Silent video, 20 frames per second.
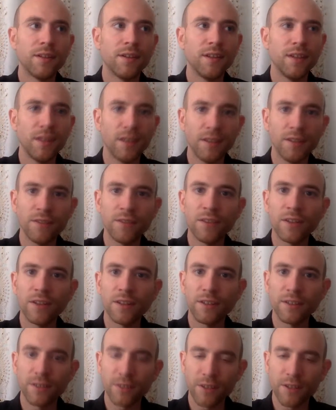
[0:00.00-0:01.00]
Even
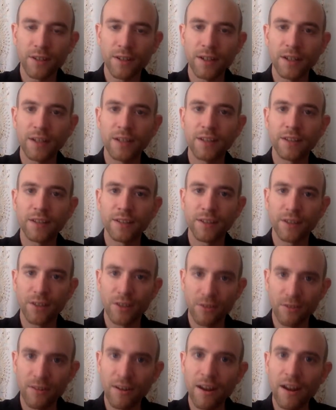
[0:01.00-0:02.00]
during the
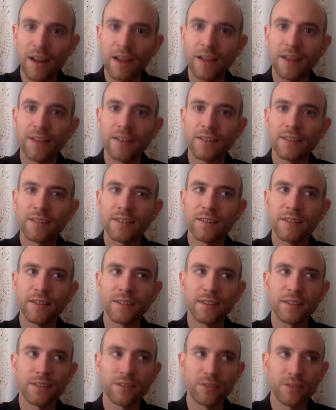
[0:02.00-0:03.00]
great,
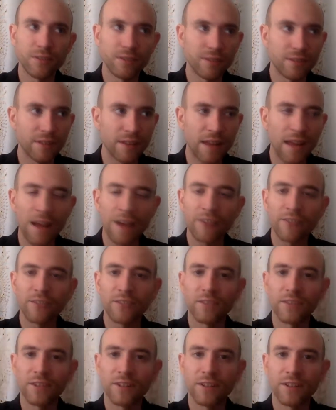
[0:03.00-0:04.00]
it's
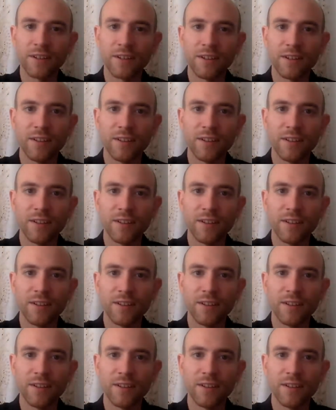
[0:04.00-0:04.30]
never